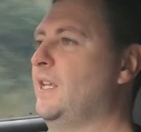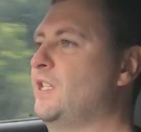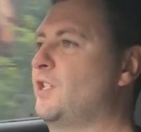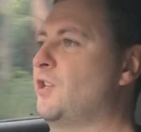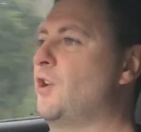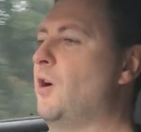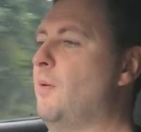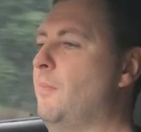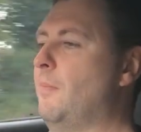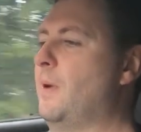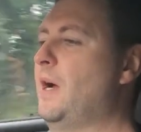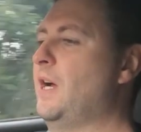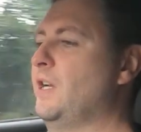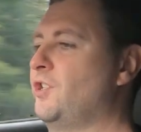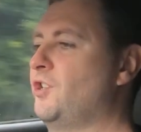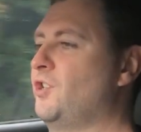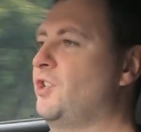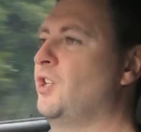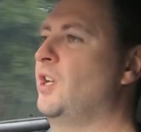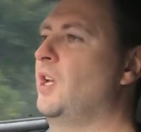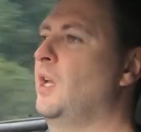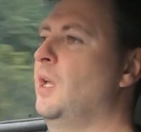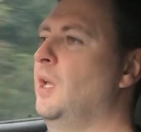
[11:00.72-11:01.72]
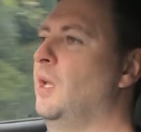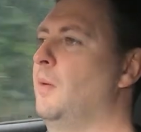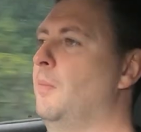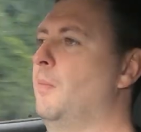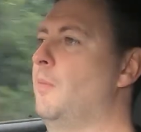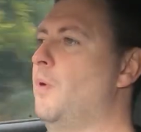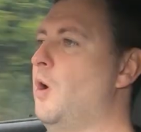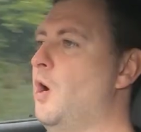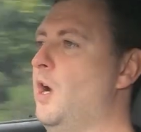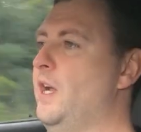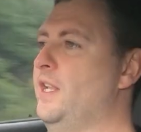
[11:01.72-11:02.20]
It's not much.
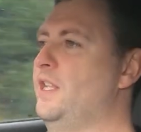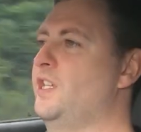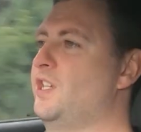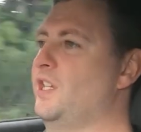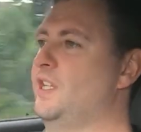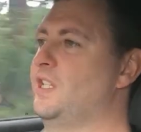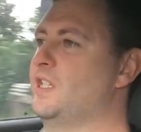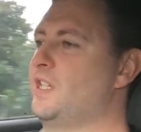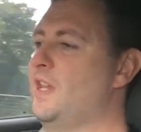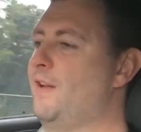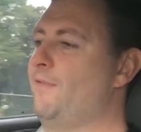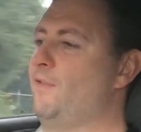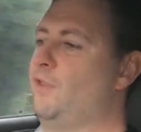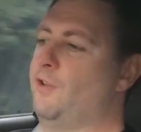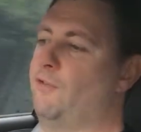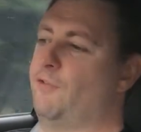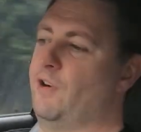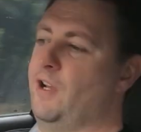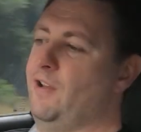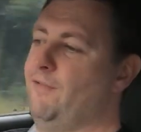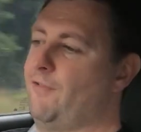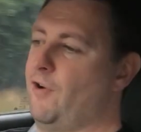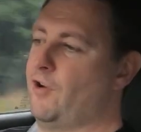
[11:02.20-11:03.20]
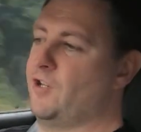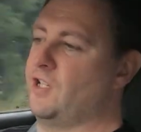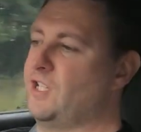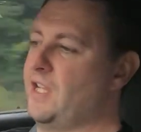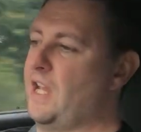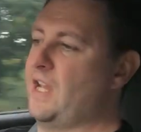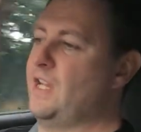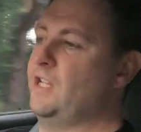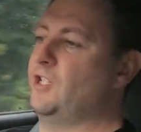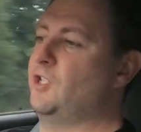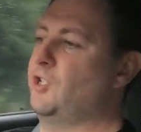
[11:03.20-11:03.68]
Mine, since having the Revo
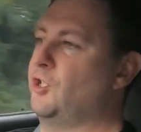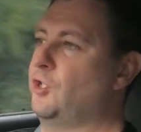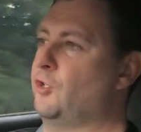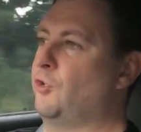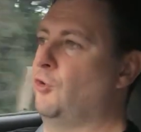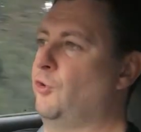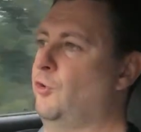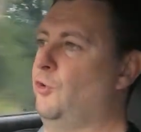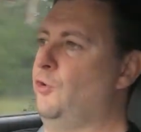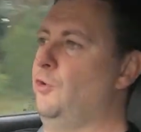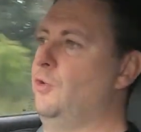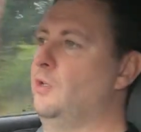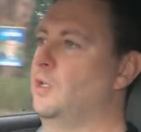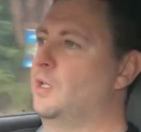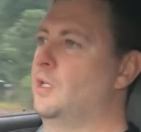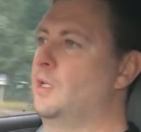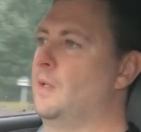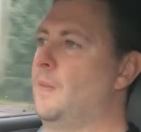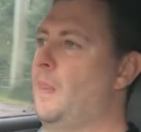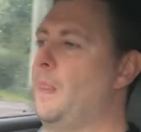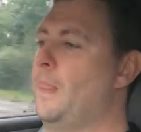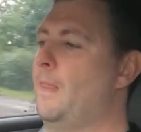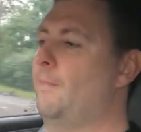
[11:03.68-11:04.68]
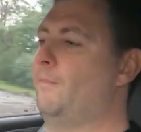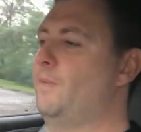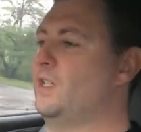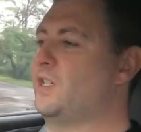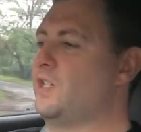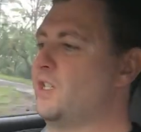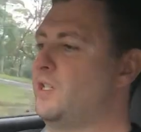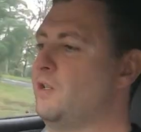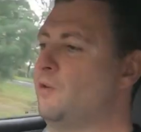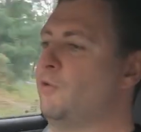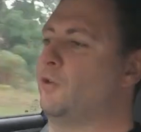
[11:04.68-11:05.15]
Stage 2,
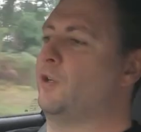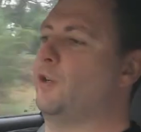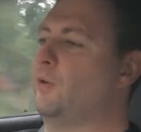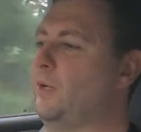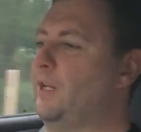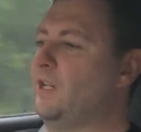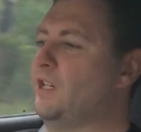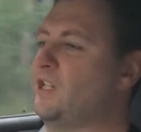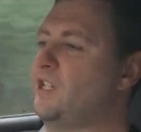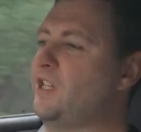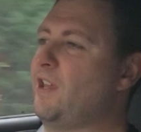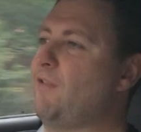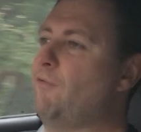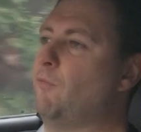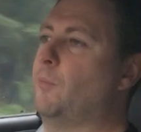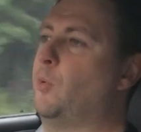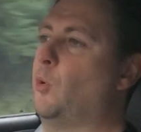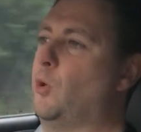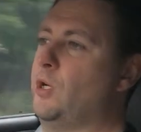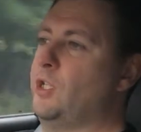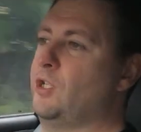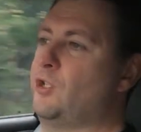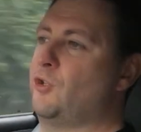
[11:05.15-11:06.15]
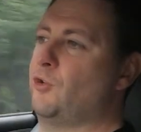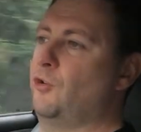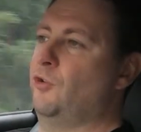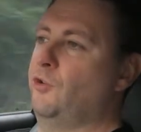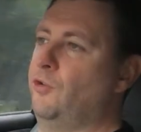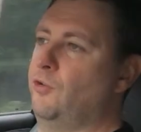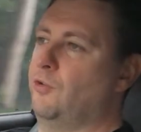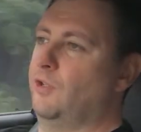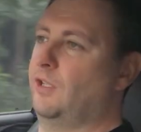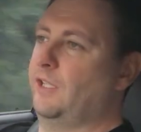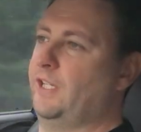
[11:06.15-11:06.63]
is still doing
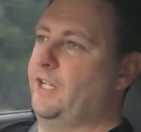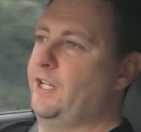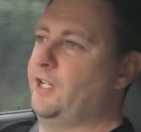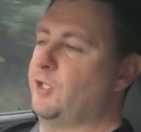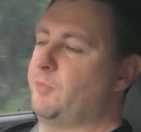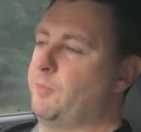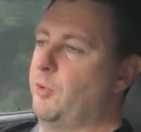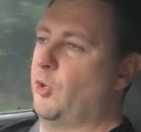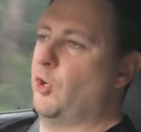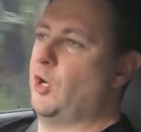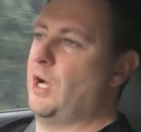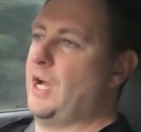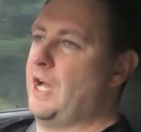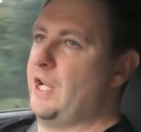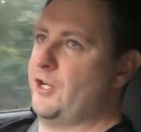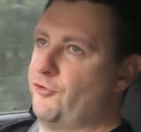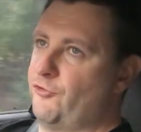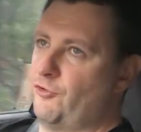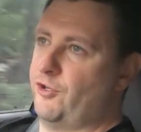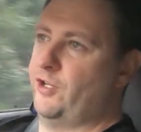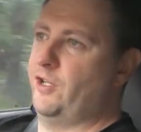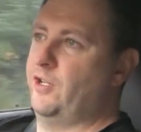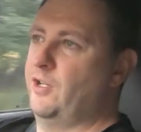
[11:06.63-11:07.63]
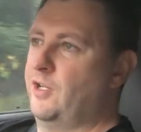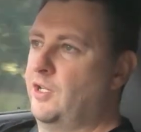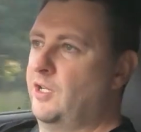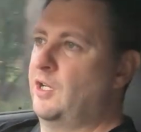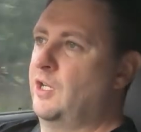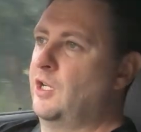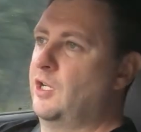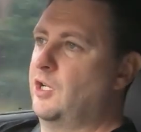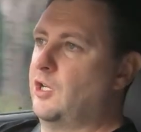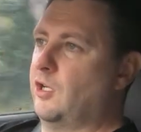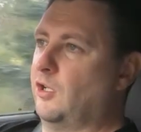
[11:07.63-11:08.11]
7.2 litres per 100
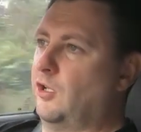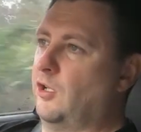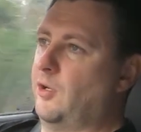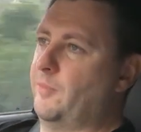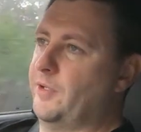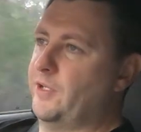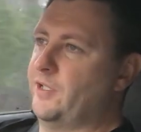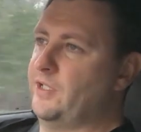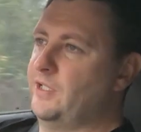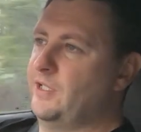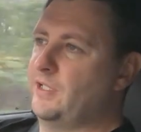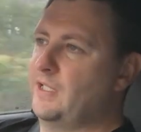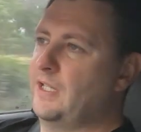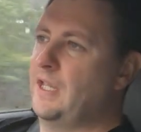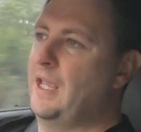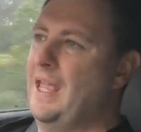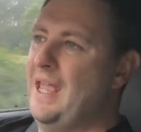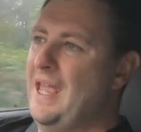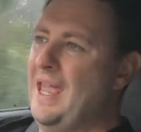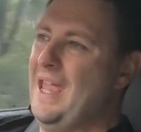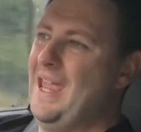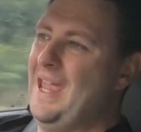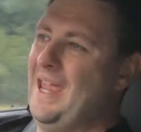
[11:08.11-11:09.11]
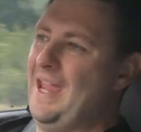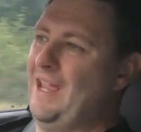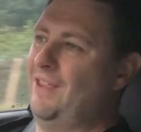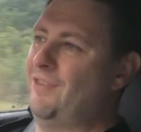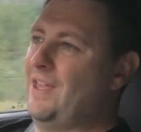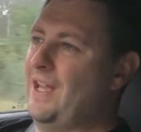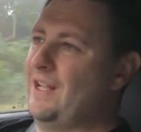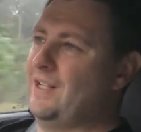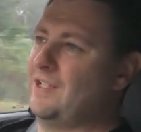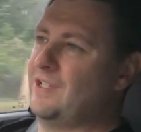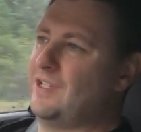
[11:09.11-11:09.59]
kilometres,
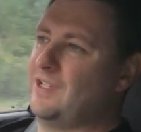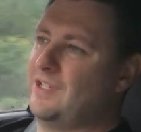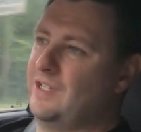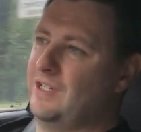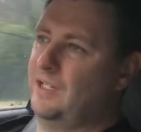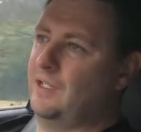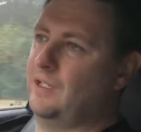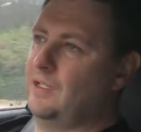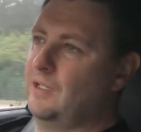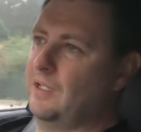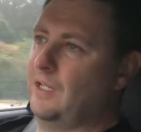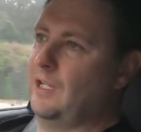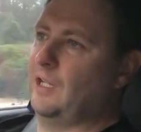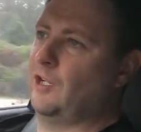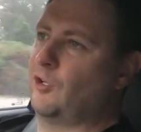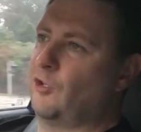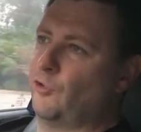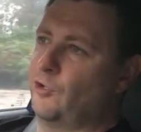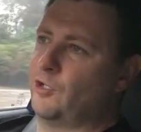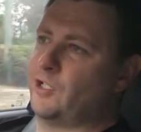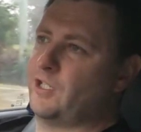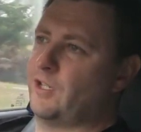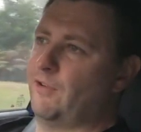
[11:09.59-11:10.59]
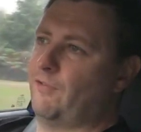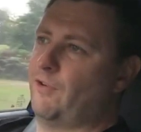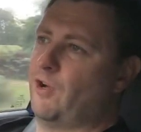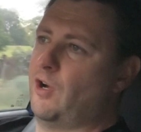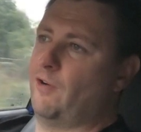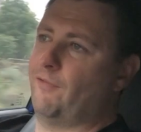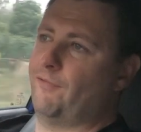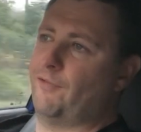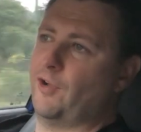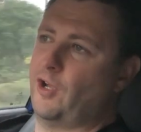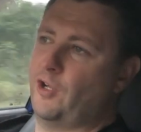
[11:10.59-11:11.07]
and that's inclusive
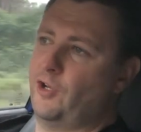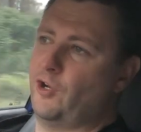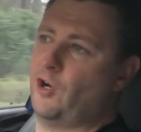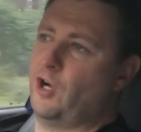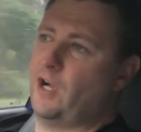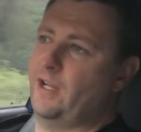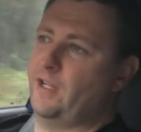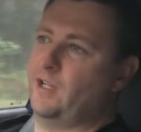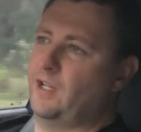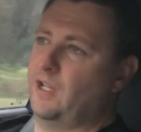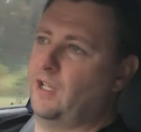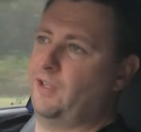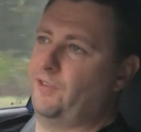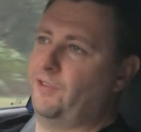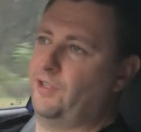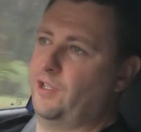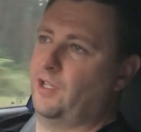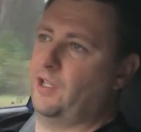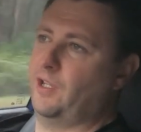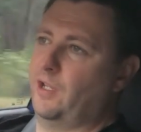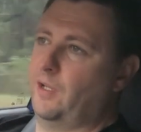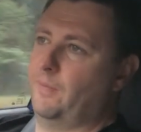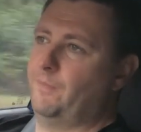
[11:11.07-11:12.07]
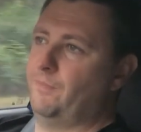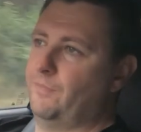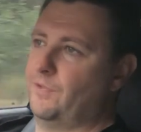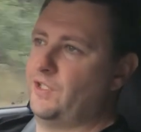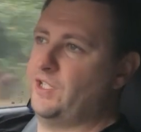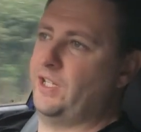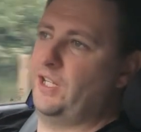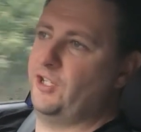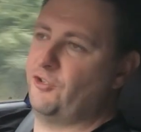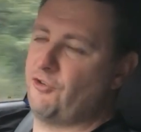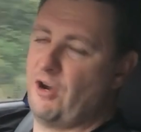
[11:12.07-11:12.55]
of a night at the
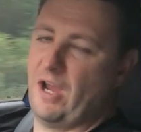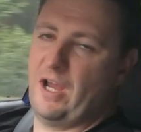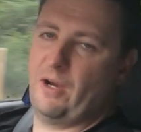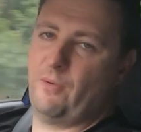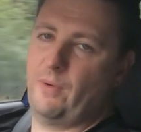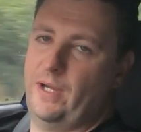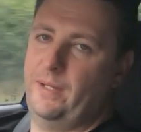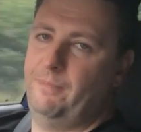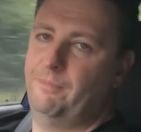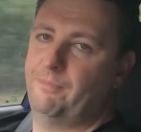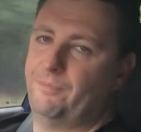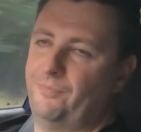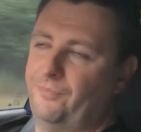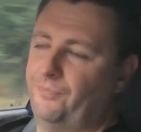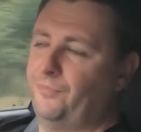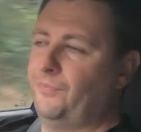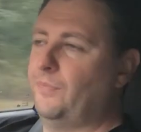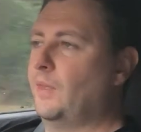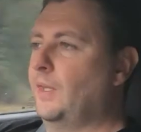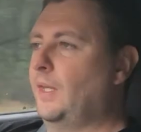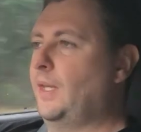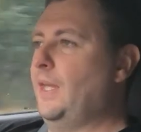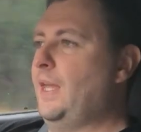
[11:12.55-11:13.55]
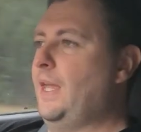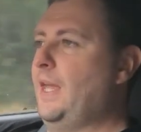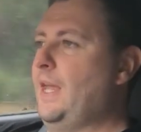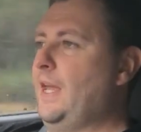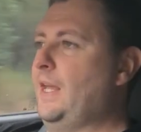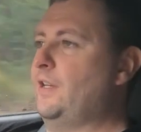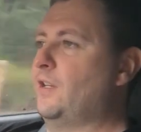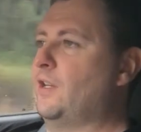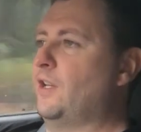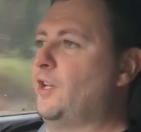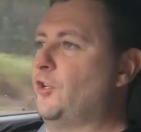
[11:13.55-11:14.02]
Sydney Dragway
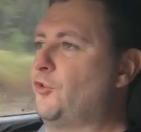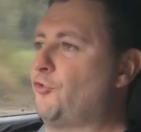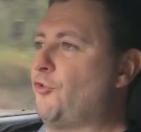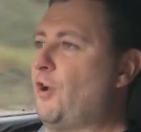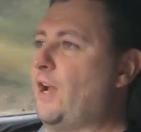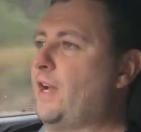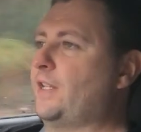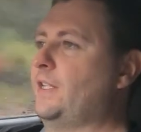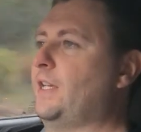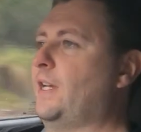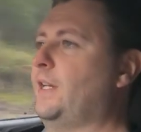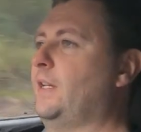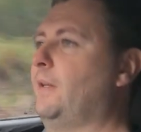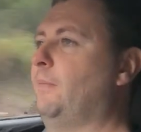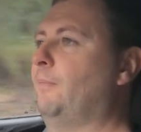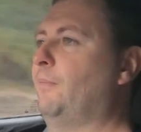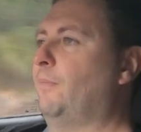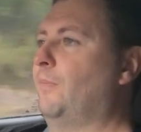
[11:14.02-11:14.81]
and a track day.